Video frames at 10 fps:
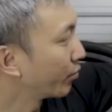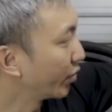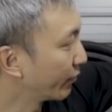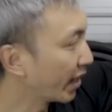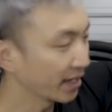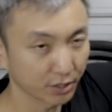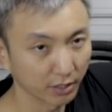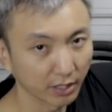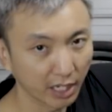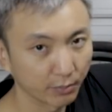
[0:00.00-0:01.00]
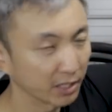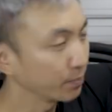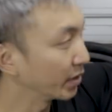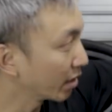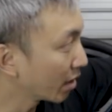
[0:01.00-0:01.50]
prefer external cabling
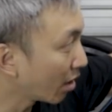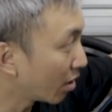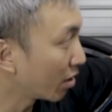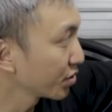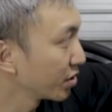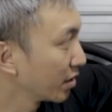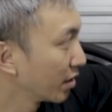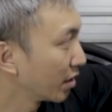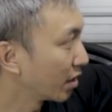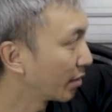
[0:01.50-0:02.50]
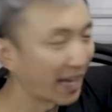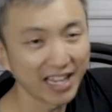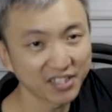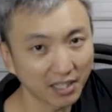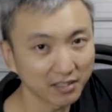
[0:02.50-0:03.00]
because,
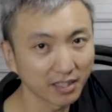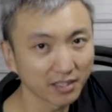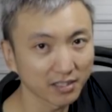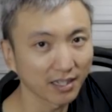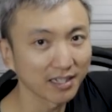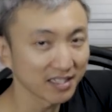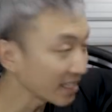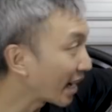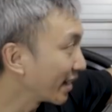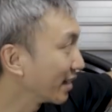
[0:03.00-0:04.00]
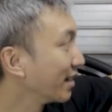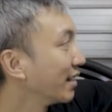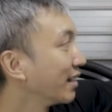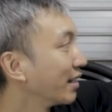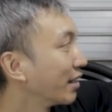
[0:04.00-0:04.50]
aesthetics aside,
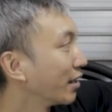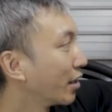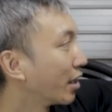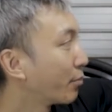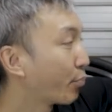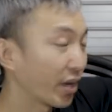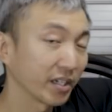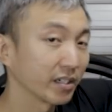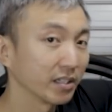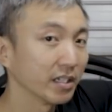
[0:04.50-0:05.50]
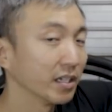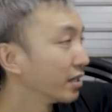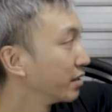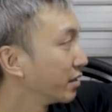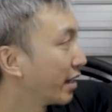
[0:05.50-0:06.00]
practically,
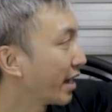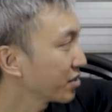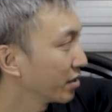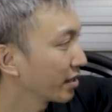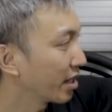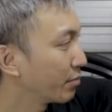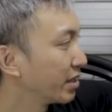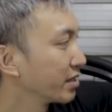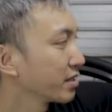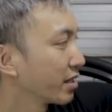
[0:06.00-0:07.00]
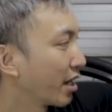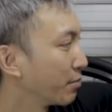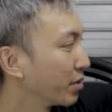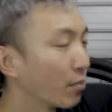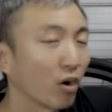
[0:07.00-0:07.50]
external cablings
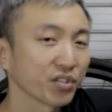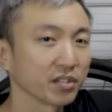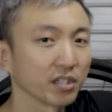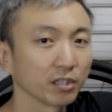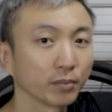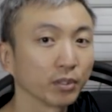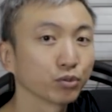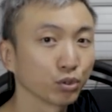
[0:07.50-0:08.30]
can be more susceptible